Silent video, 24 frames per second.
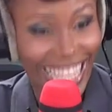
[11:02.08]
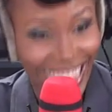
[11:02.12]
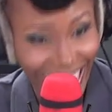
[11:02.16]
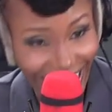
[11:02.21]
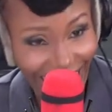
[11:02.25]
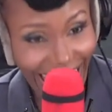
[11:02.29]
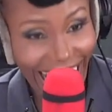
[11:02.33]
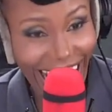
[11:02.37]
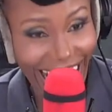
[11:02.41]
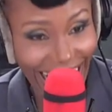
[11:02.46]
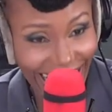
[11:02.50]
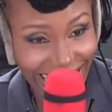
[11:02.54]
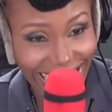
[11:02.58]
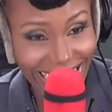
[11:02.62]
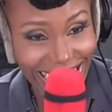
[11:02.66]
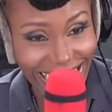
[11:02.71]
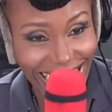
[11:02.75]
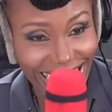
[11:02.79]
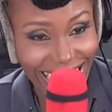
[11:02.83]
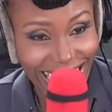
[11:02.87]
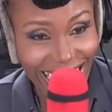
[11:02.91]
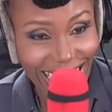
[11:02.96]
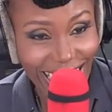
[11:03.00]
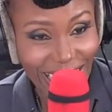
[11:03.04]

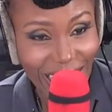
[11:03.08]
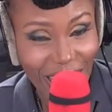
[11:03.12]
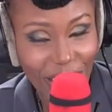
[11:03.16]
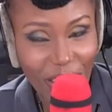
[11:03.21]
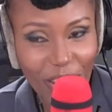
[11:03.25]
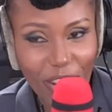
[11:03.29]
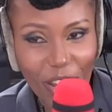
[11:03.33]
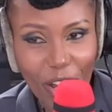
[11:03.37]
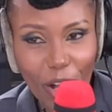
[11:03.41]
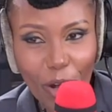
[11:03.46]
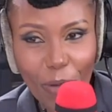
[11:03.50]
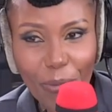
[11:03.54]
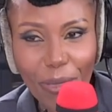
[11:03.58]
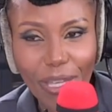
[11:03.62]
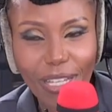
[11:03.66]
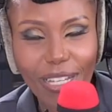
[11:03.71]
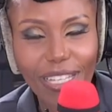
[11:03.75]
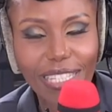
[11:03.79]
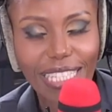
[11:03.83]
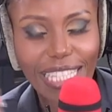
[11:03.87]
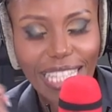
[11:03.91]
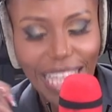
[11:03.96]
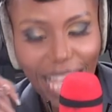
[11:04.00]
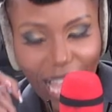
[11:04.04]
that. you know,
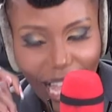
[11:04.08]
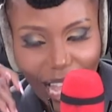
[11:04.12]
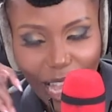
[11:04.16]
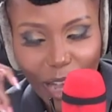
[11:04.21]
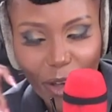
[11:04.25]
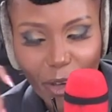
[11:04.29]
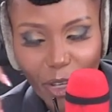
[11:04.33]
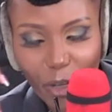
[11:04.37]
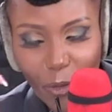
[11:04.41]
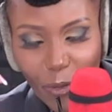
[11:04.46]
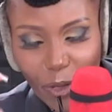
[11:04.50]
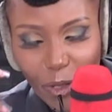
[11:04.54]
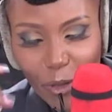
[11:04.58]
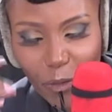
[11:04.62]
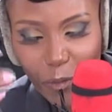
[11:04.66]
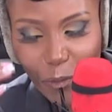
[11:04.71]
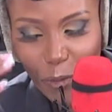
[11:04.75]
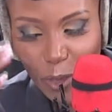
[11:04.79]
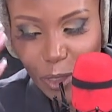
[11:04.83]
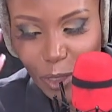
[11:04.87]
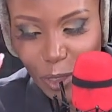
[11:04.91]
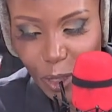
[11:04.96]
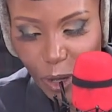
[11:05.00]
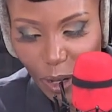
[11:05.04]
because yeah, you know, when you
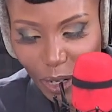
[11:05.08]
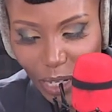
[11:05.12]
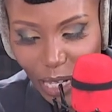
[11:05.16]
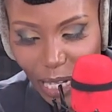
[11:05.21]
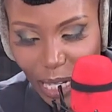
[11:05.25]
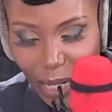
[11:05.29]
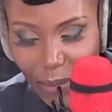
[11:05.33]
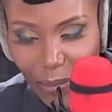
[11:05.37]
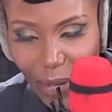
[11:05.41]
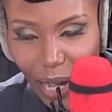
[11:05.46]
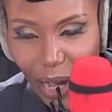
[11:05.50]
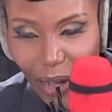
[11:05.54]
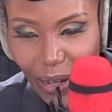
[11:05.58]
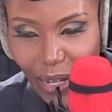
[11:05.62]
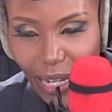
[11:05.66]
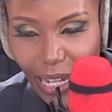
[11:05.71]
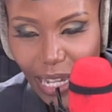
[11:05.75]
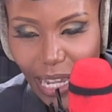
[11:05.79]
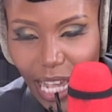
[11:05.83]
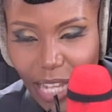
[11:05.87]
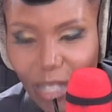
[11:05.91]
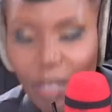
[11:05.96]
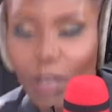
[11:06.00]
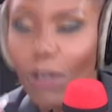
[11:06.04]
when you're talking about
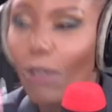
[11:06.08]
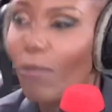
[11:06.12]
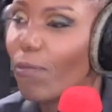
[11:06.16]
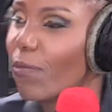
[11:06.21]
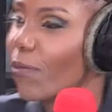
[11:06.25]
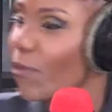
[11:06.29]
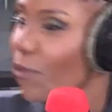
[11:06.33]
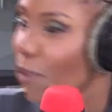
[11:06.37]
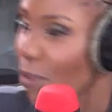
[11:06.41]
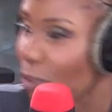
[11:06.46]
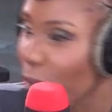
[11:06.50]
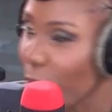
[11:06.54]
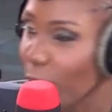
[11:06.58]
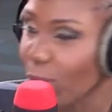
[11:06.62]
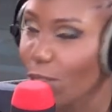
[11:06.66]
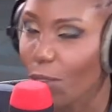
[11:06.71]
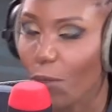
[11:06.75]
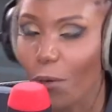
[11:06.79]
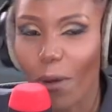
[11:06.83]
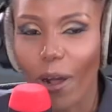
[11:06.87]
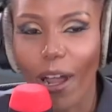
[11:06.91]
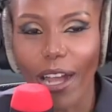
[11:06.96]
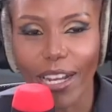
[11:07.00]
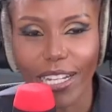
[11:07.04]
it, and for those
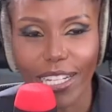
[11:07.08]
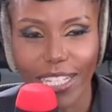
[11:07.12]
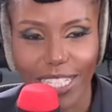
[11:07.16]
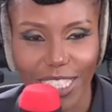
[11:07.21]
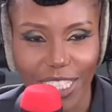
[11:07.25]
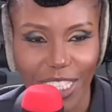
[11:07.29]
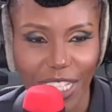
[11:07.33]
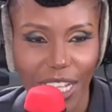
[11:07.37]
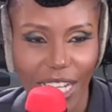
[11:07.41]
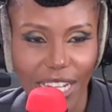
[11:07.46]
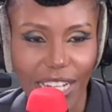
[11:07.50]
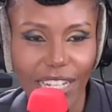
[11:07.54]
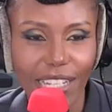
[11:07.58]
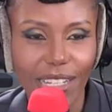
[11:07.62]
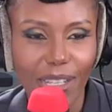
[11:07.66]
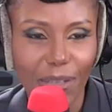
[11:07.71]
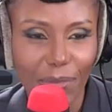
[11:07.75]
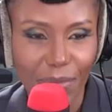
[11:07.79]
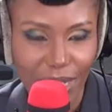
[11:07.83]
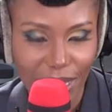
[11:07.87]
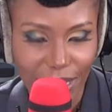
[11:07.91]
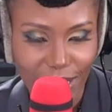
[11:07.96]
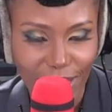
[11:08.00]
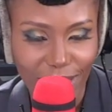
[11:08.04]
who are uninitiated,
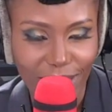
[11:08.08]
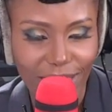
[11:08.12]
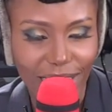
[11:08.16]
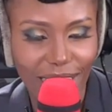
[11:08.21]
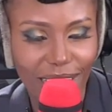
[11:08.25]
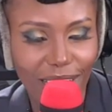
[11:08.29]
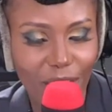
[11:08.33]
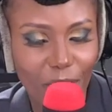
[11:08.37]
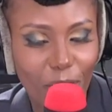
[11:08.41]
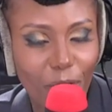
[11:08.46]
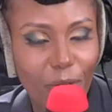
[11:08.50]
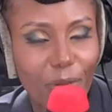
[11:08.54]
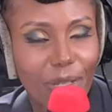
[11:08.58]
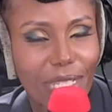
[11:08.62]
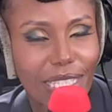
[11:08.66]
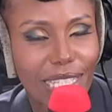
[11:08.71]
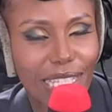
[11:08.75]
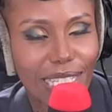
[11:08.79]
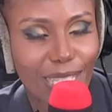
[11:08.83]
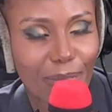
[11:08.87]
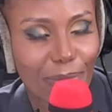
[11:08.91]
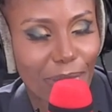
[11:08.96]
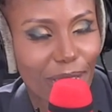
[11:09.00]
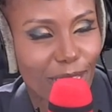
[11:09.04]
please who is
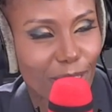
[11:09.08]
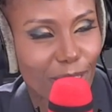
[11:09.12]
Isabel